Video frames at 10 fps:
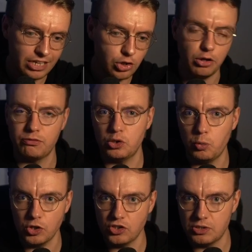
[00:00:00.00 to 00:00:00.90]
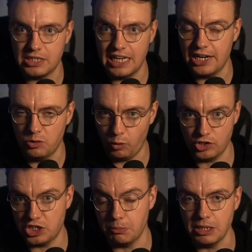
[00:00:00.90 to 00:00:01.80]
none of you want to sit here
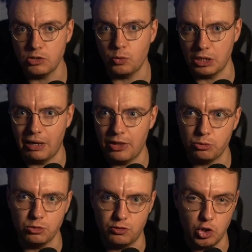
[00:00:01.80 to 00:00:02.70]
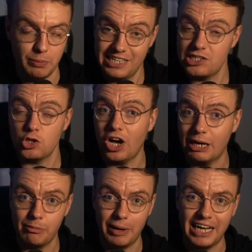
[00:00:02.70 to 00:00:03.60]
watching me twiddle my thumbs for 2 minutes. So I'll
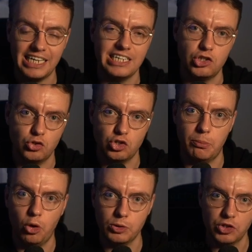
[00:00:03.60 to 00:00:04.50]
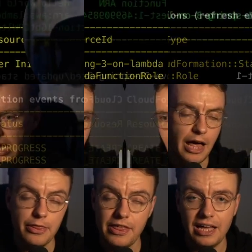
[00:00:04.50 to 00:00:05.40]
be back in just a moment.
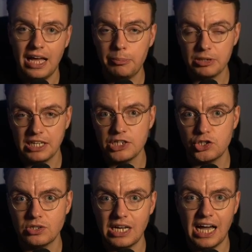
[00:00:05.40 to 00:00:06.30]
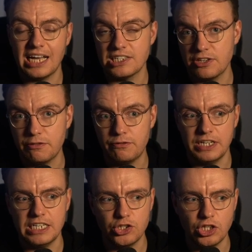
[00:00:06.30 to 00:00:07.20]
And that application has
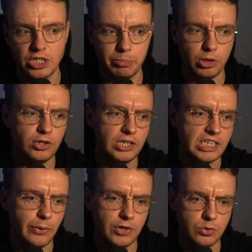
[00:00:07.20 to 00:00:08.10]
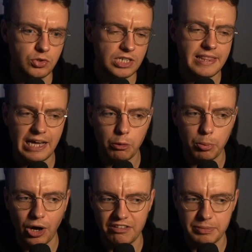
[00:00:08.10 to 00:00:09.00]
finished deploying now, and you'll see the
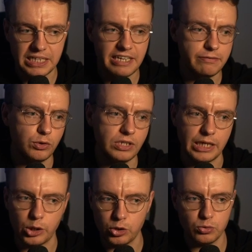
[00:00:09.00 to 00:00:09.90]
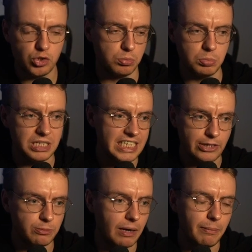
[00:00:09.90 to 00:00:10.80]
output I've been given includes some
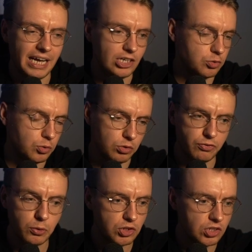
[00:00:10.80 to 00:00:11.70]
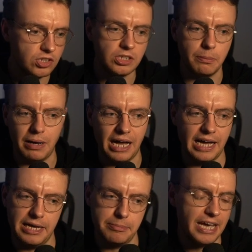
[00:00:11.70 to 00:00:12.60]
details about my actual function and
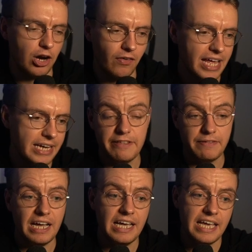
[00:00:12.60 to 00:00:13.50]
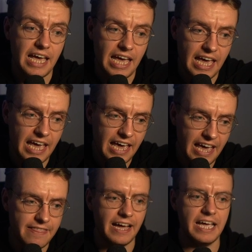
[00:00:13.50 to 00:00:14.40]
my ARN. And if I hit that